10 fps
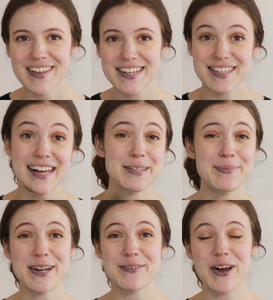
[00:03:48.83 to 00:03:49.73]
So that's a
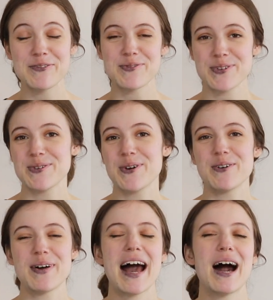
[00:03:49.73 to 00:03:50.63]
bit of an overview
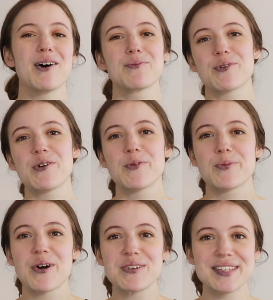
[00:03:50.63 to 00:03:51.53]
of how approval
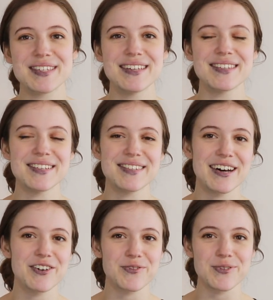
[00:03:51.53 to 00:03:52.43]
processes in
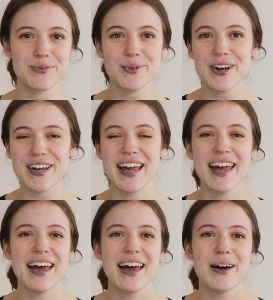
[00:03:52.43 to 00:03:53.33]
Salesforce work.
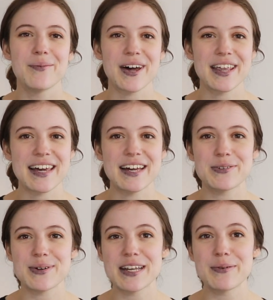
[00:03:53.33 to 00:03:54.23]
We're going to get
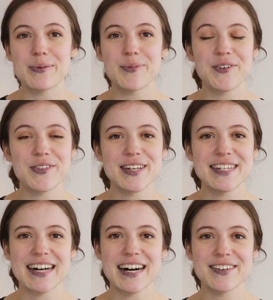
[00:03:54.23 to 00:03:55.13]
into a little bit more of the
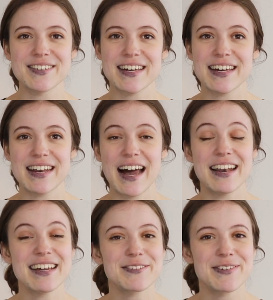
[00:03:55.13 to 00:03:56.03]
details in our
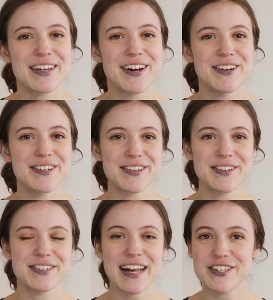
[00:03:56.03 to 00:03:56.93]
next video, so
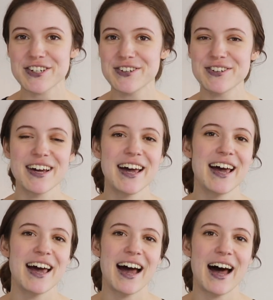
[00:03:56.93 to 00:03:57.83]
stay tuned.
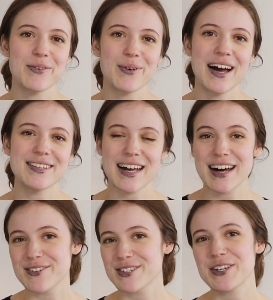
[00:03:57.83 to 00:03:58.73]
Otherwise,
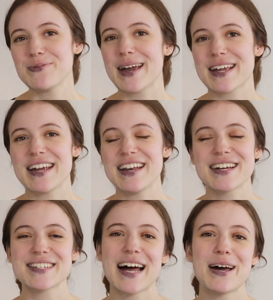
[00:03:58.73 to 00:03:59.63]
I'll see you back here
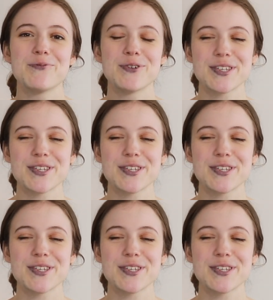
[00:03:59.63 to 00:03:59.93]
next time for